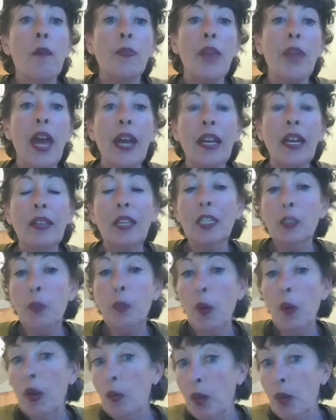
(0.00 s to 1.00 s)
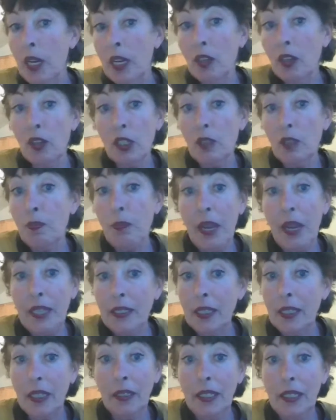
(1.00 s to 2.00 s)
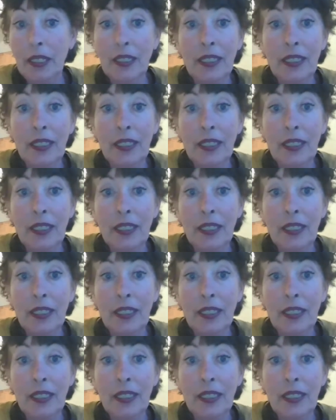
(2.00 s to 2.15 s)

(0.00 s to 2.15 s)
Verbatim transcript: And at this point, we can just basically